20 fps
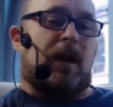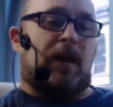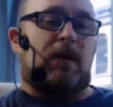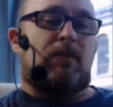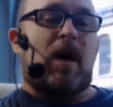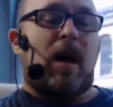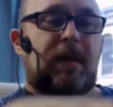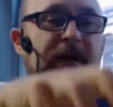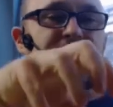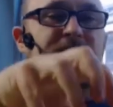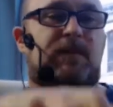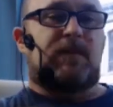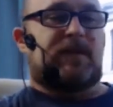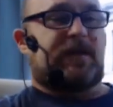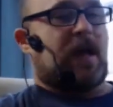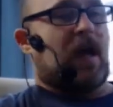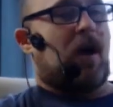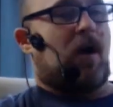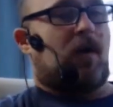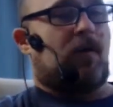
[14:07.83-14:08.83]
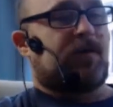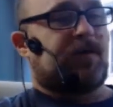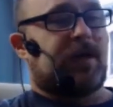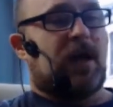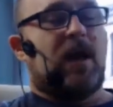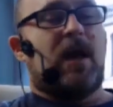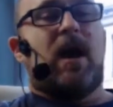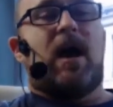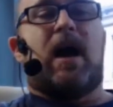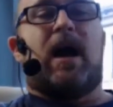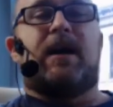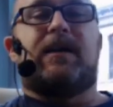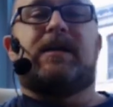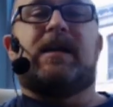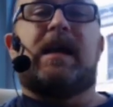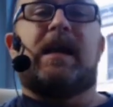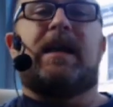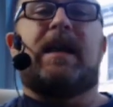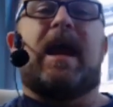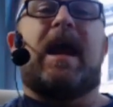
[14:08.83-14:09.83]
And the mummies themselves,
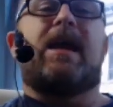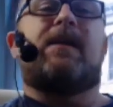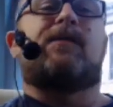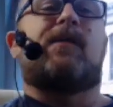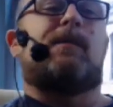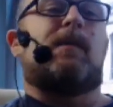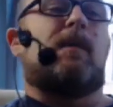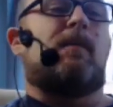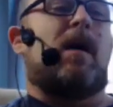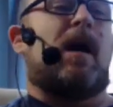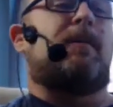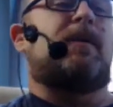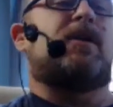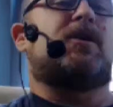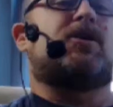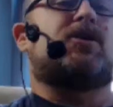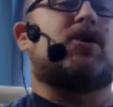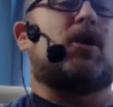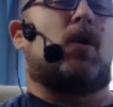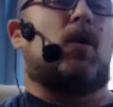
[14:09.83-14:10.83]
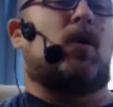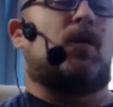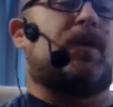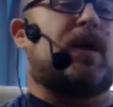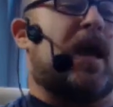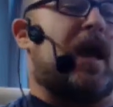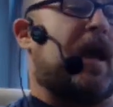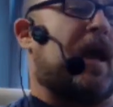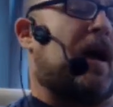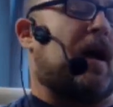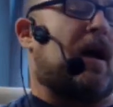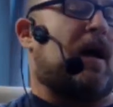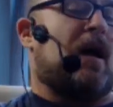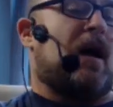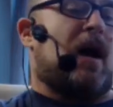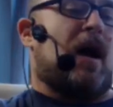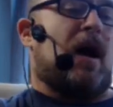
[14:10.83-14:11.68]
DNA from the mummies showed a, uh,